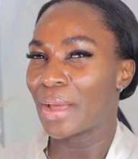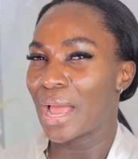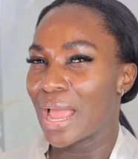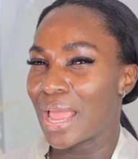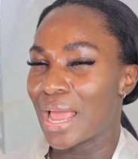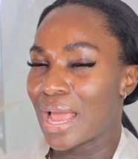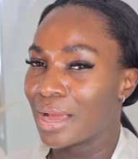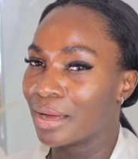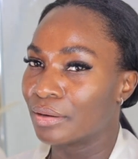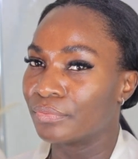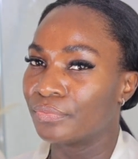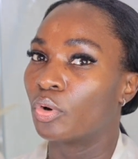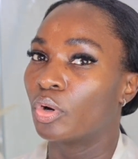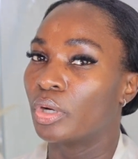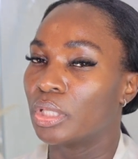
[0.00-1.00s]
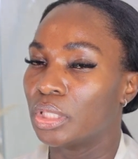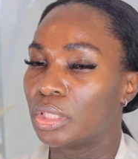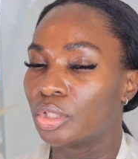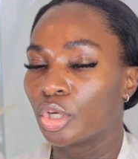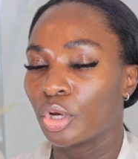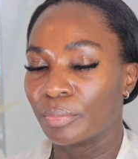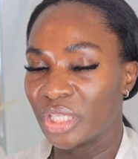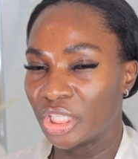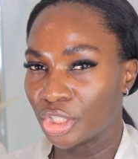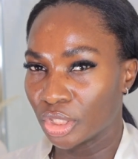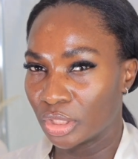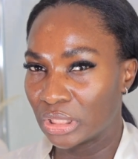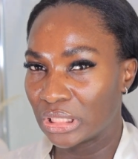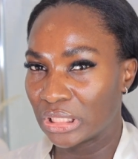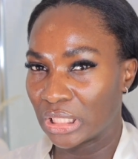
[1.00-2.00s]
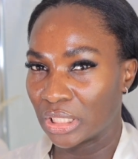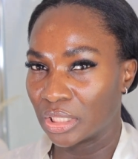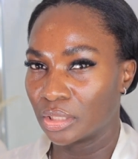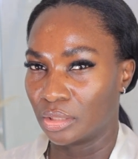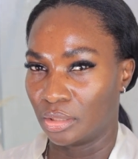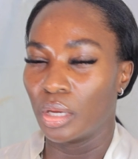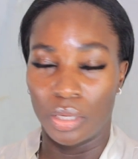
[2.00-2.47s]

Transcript: I have oily to combination skin,